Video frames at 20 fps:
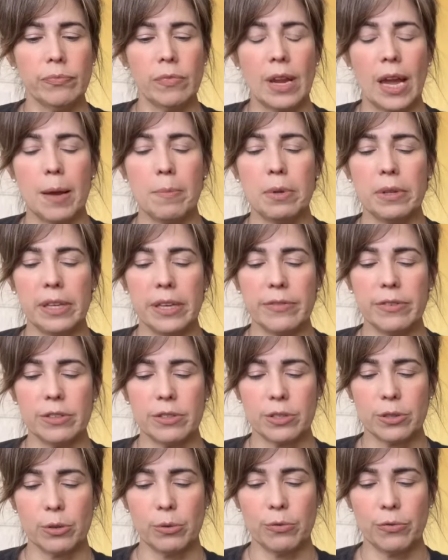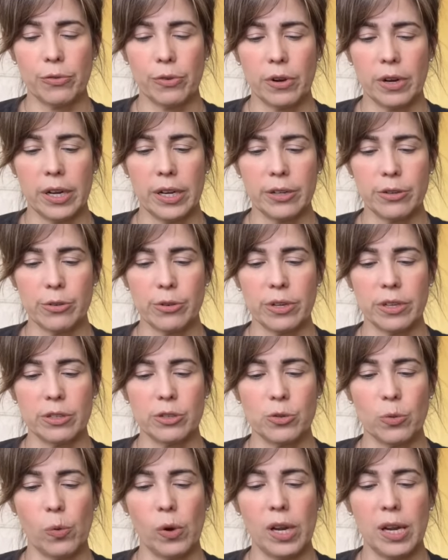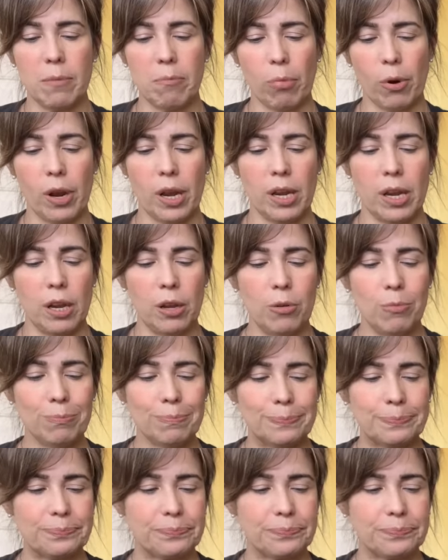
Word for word: I believe it sold for $120 brand new.